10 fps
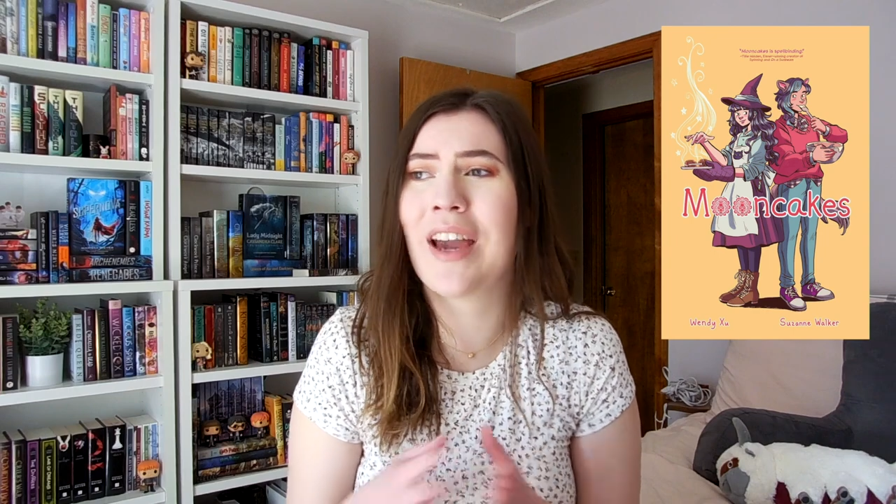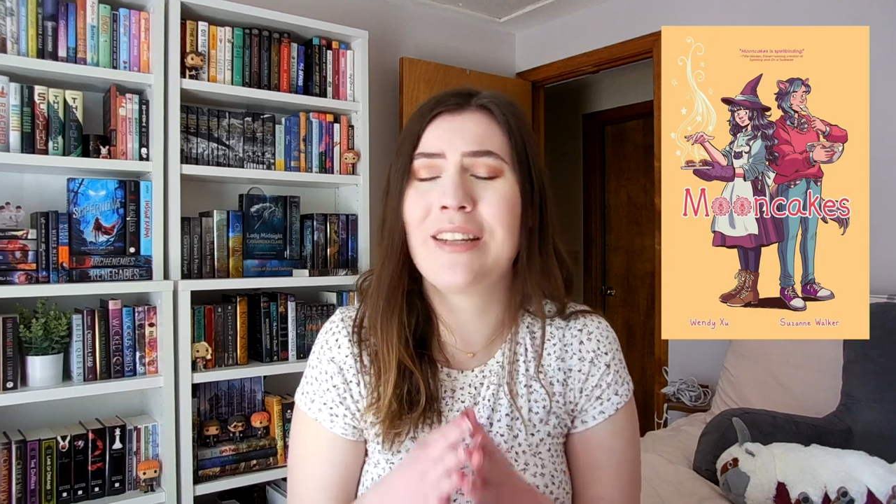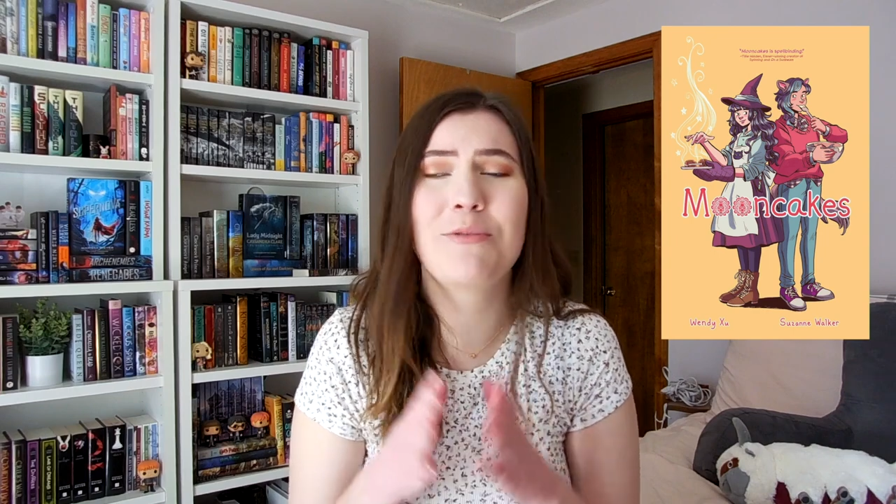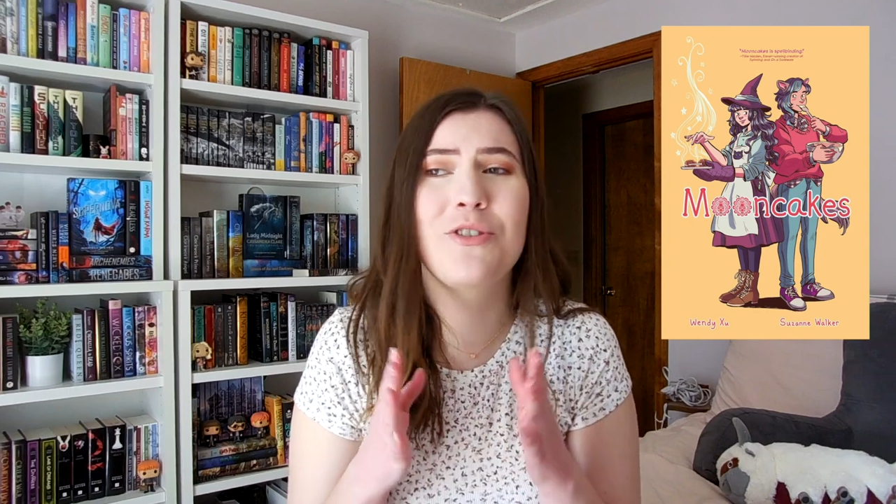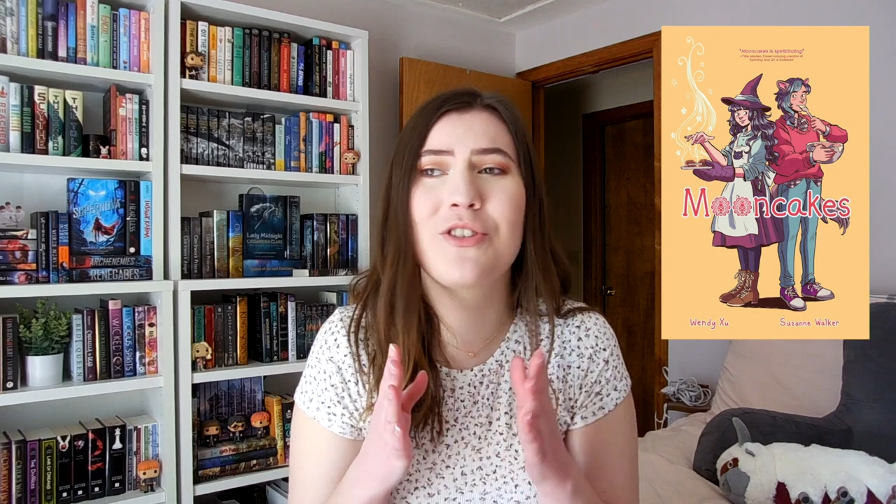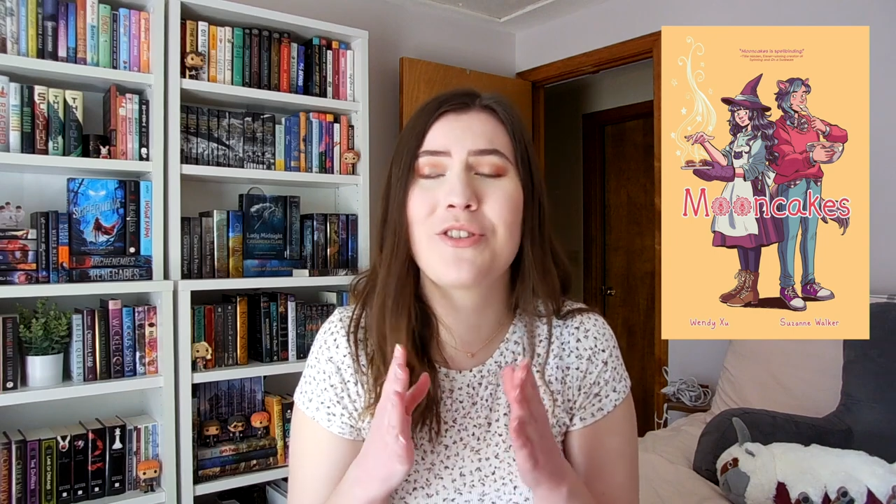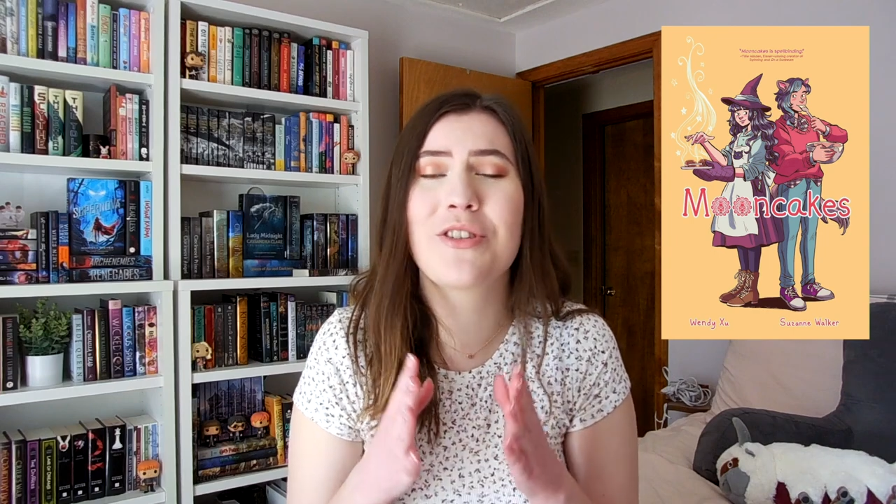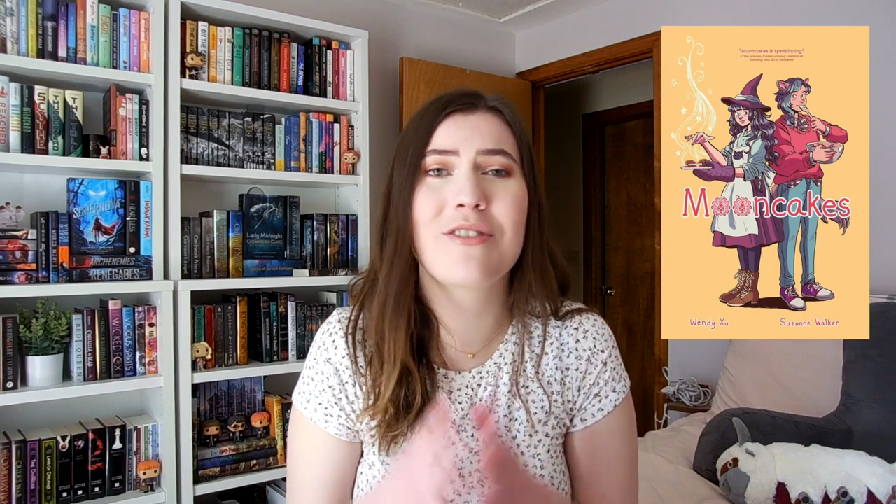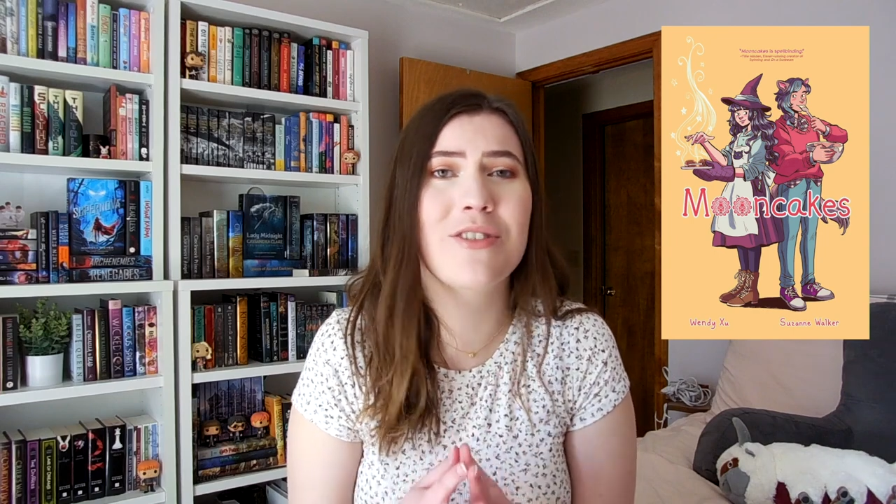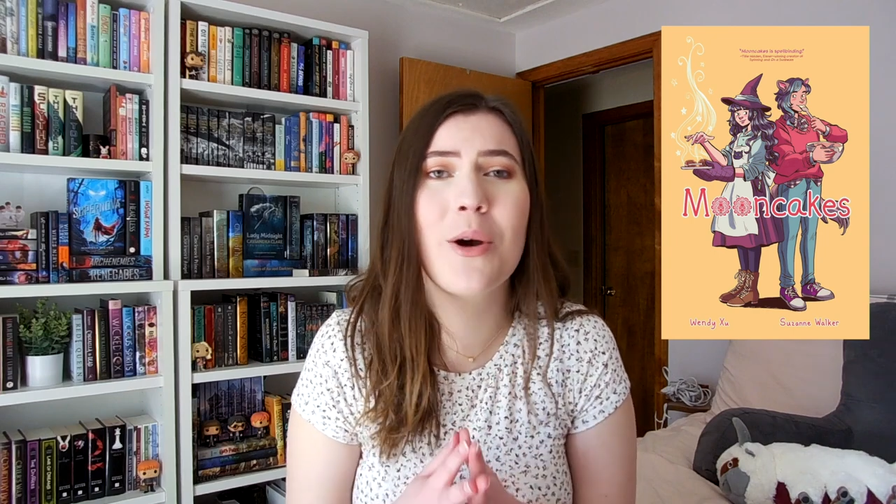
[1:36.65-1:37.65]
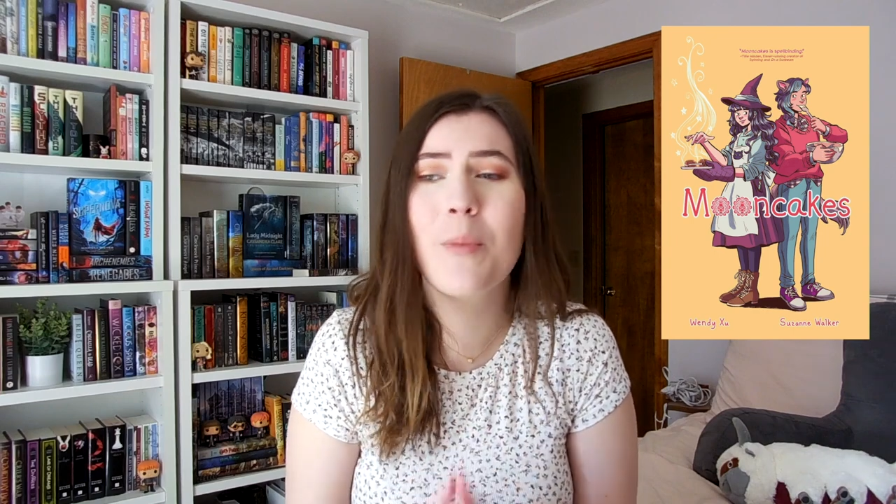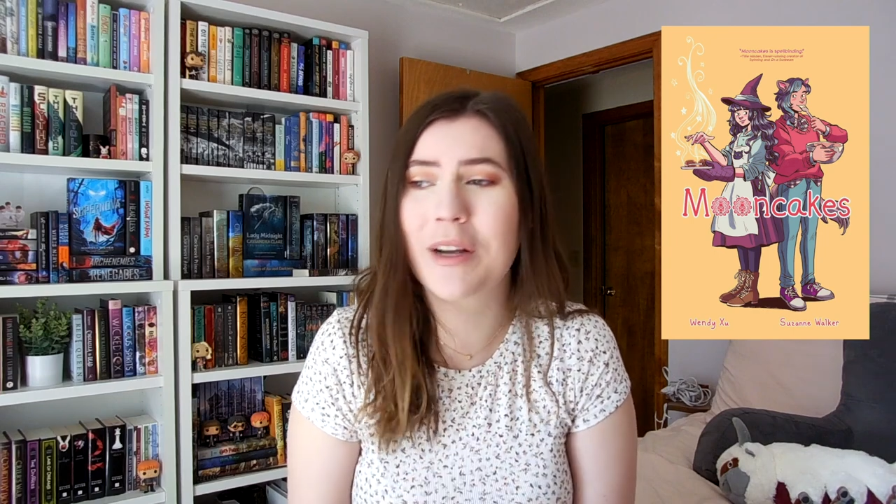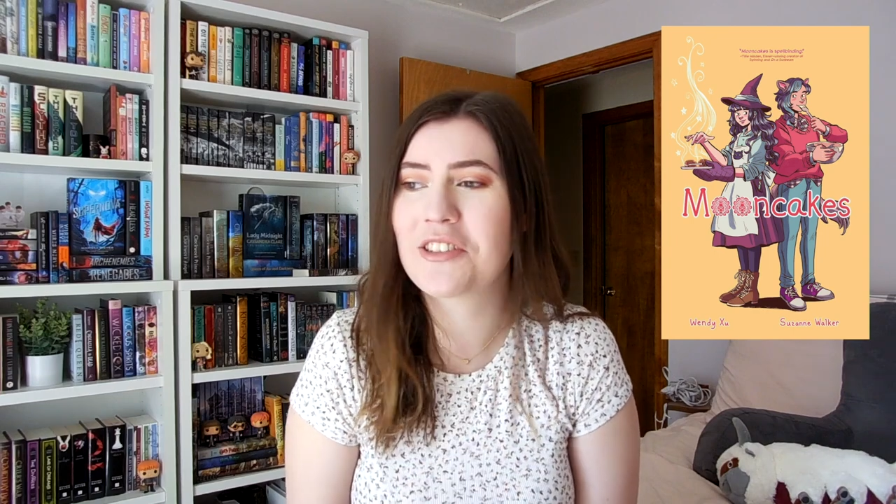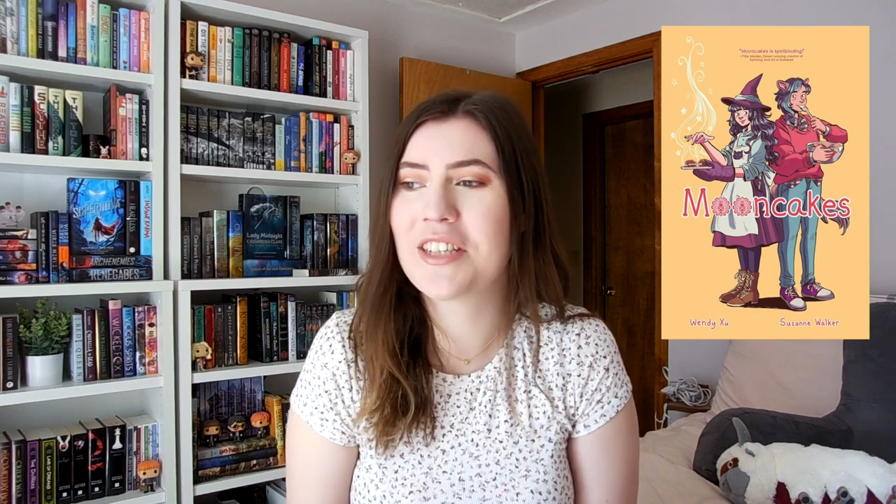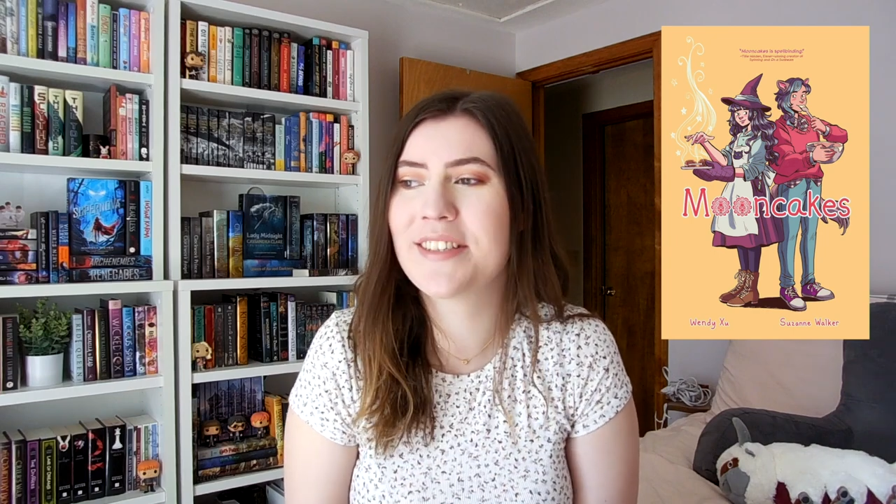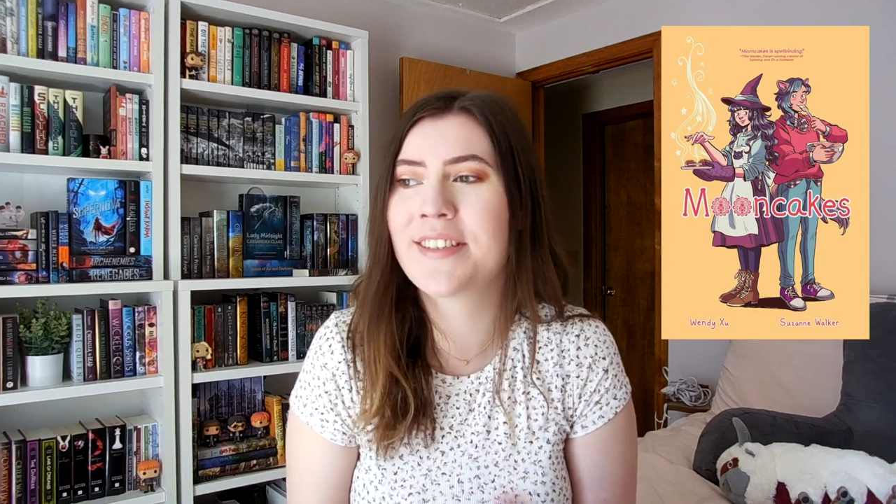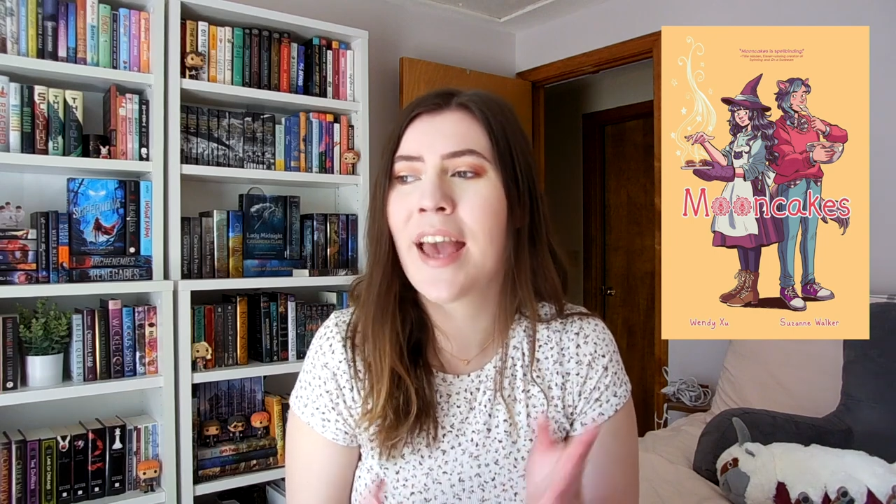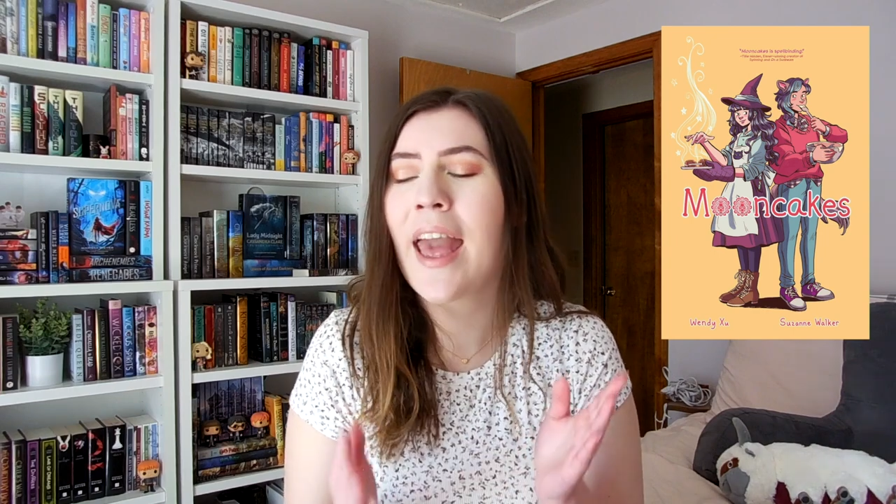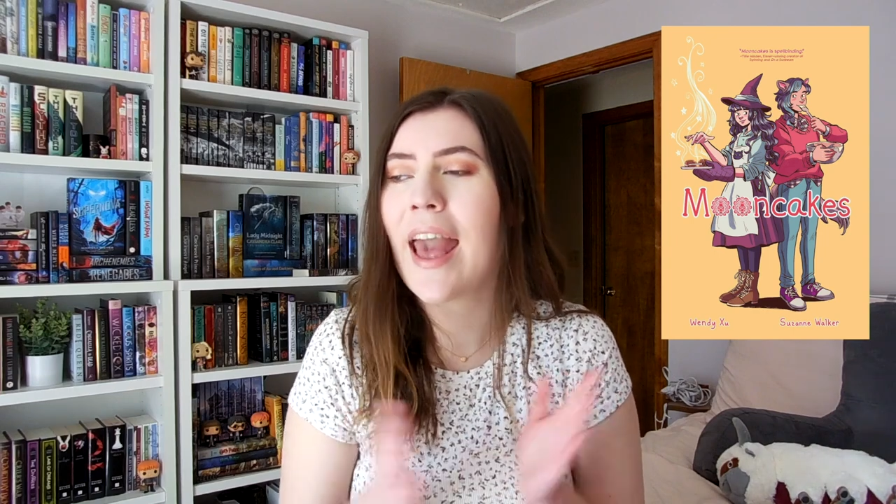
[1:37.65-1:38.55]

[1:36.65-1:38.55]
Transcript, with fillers: and it was just so precious,